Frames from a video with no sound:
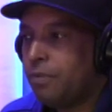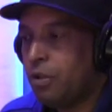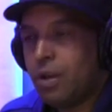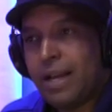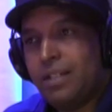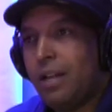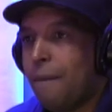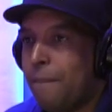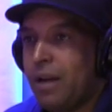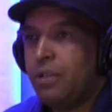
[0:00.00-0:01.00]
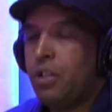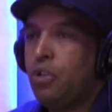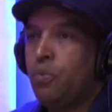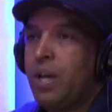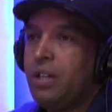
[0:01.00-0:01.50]
you know, like I said, a better
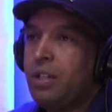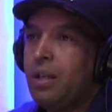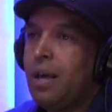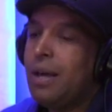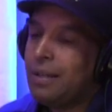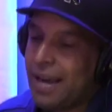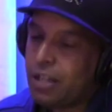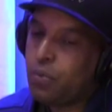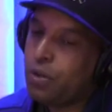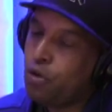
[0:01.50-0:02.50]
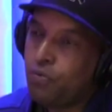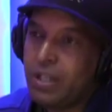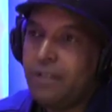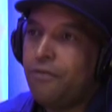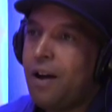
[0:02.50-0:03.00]
situation, that's when you
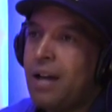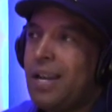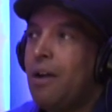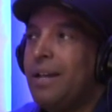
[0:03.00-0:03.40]
really find out.